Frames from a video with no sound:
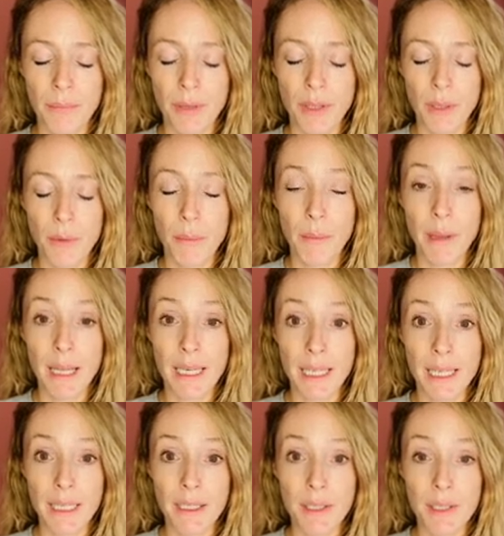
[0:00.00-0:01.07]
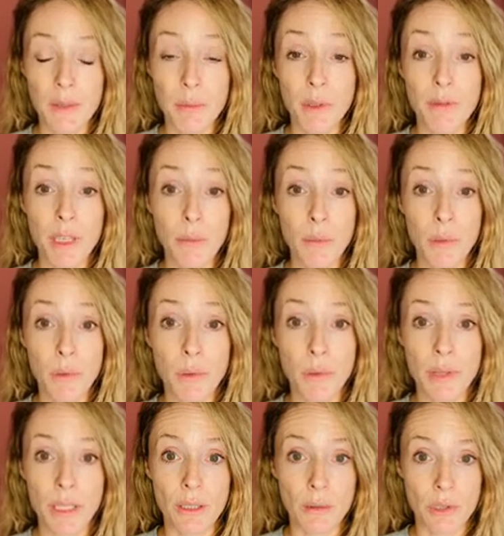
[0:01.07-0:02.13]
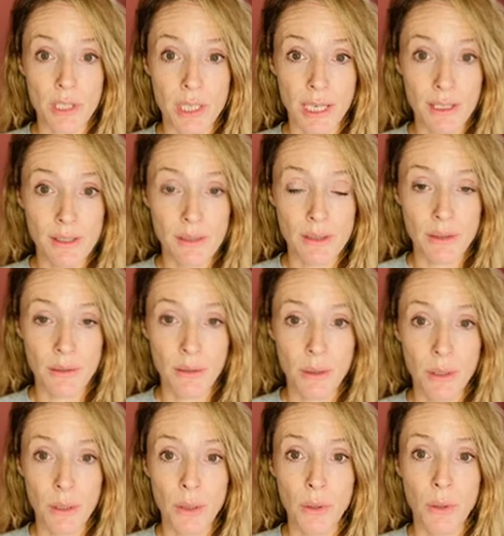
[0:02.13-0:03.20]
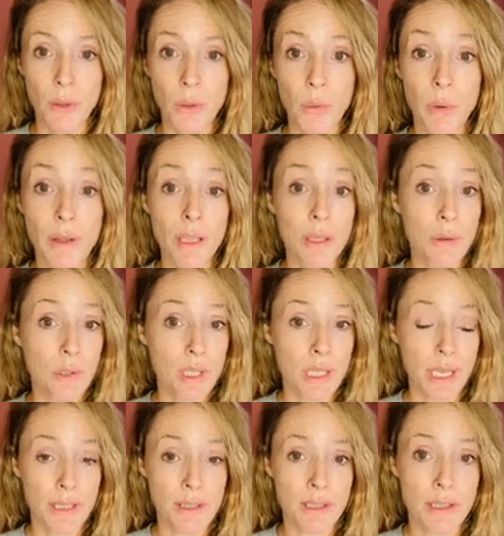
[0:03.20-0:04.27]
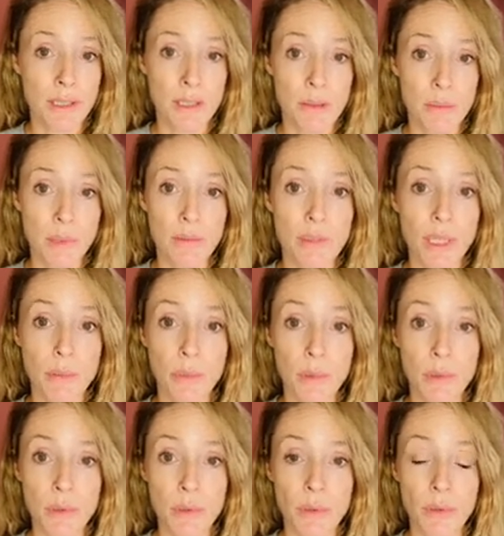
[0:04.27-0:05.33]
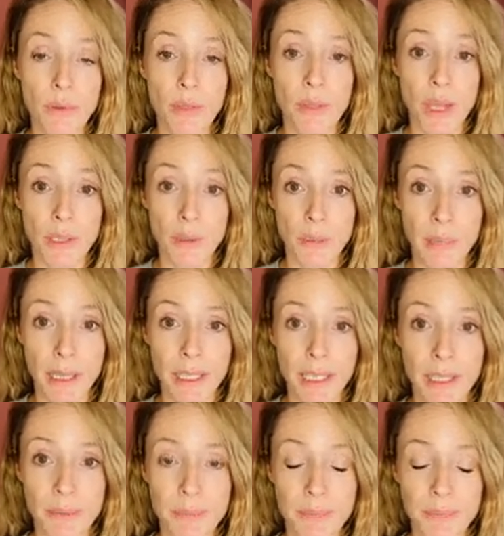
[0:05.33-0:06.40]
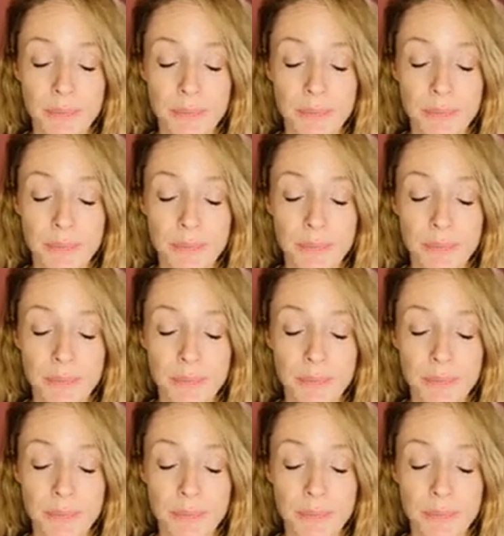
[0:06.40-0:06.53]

whether your belly is moving more than your chest or whether your chest is moving more than your belly.